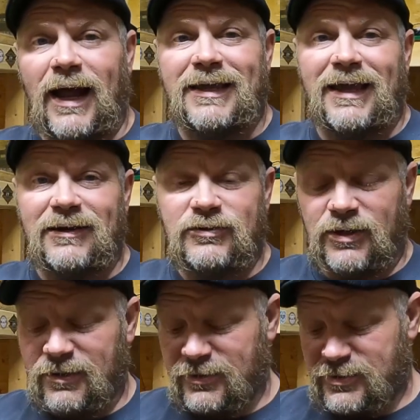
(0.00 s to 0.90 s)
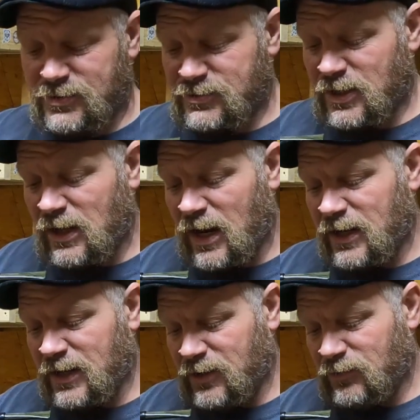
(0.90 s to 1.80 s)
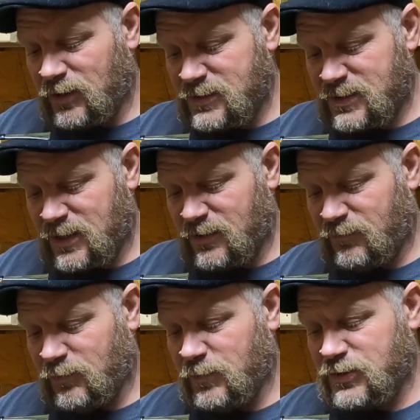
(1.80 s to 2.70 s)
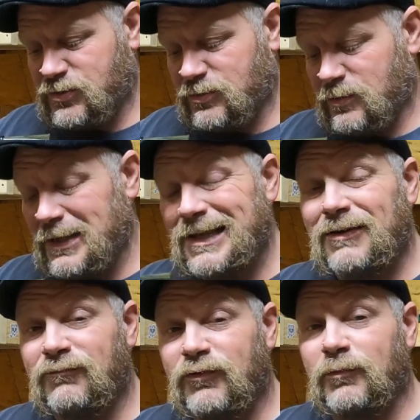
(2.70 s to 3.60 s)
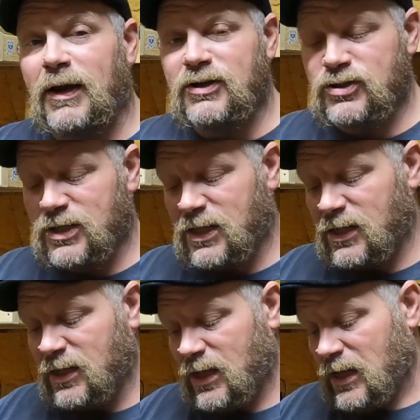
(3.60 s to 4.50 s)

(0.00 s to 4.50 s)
I can tell you this, there's a lot of interesting information in it,